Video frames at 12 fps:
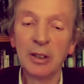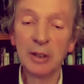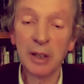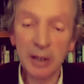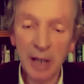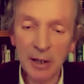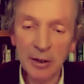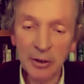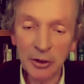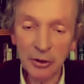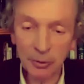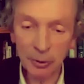the
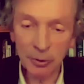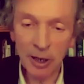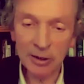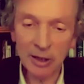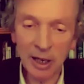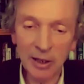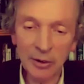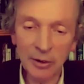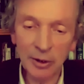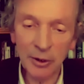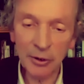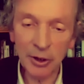inheritance of acquired
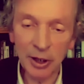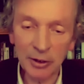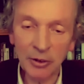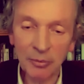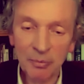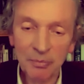characteristics.